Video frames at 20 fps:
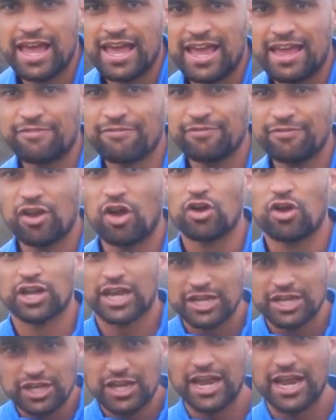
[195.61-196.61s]
If not,
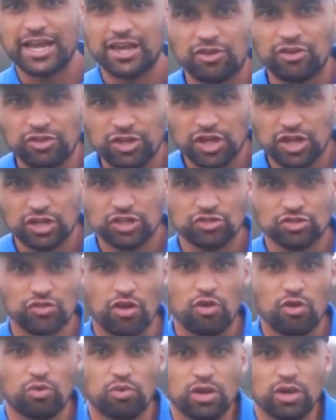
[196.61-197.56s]
can you get it under control?